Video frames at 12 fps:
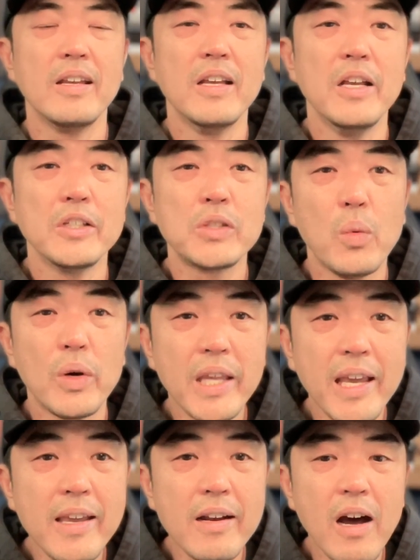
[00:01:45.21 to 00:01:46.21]
So we'll
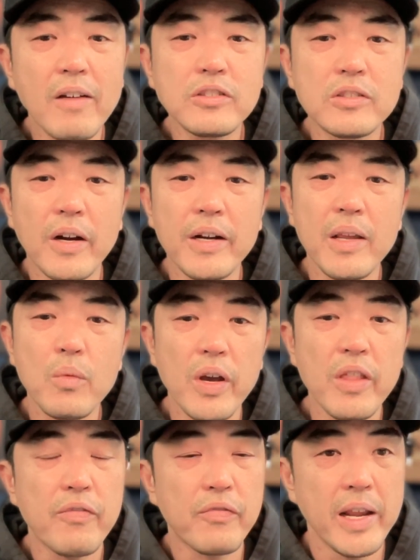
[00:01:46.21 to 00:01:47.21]
kick it off starting
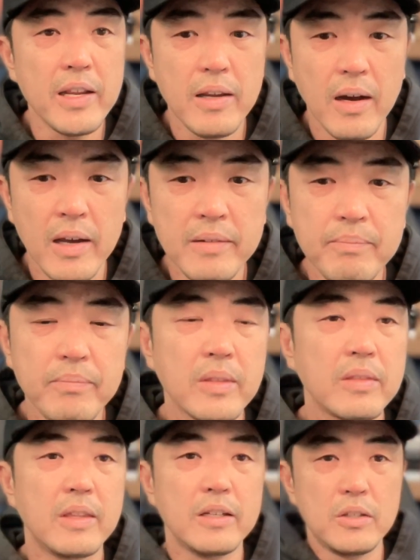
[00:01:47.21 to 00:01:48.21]
with Frank Yon,
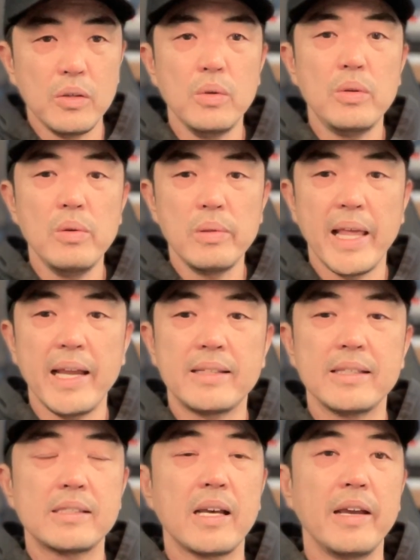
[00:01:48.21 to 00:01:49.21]
the dude who led
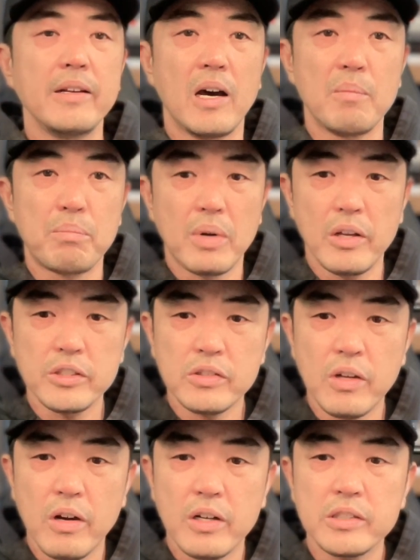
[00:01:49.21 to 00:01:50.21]
design on Brawl
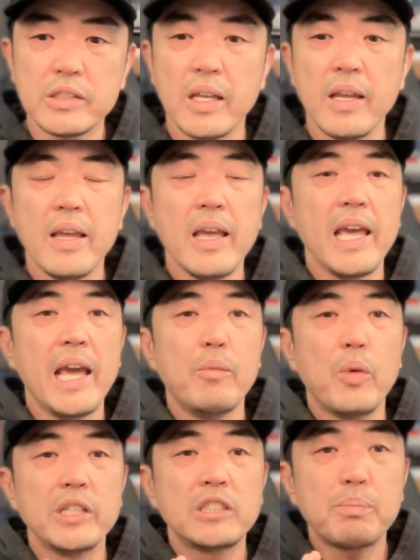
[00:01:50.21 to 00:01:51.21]
Stars and
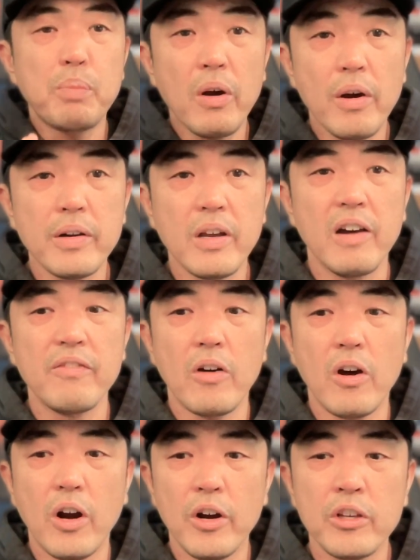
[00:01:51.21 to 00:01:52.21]
was part of
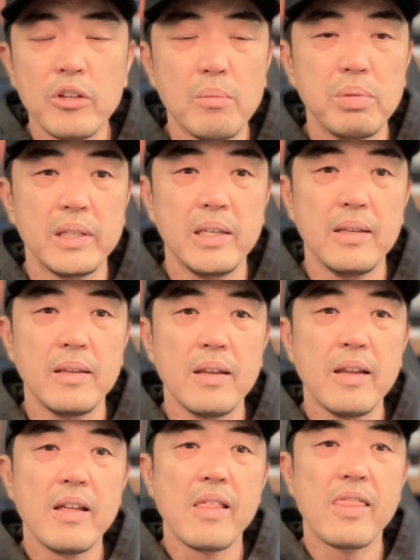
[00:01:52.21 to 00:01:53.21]
arguably
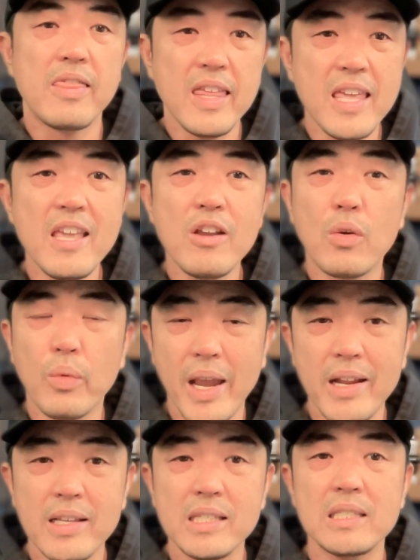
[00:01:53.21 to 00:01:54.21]
the
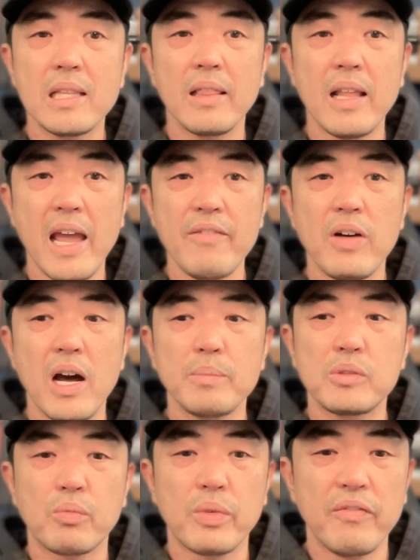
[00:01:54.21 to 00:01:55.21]
greatest
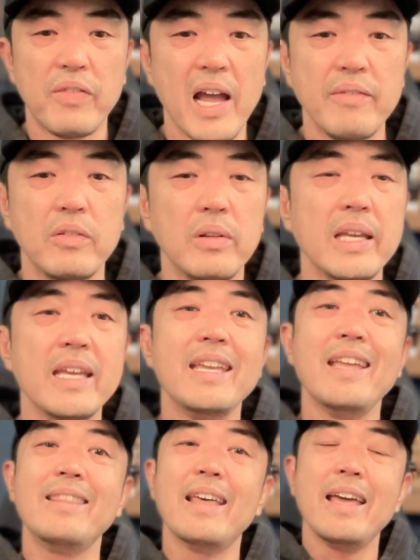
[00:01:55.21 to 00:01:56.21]
LiveOps revival
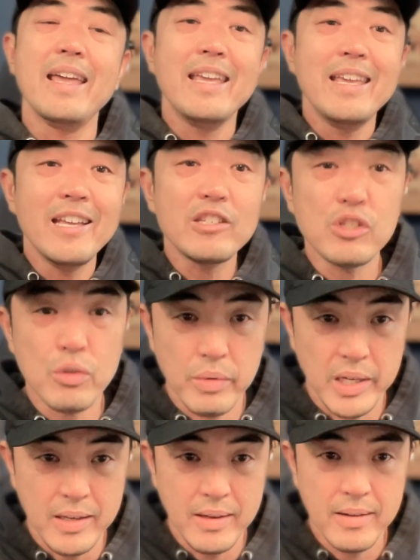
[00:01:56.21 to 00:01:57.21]
in the
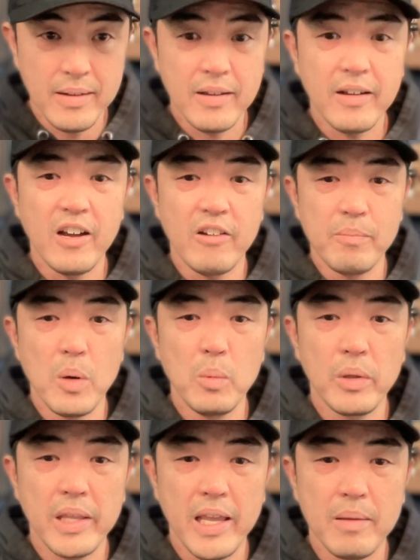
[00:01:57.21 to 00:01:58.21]
history of
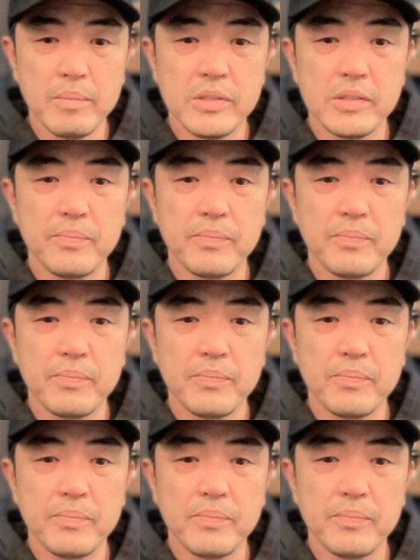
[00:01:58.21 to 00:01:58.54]
mobile games.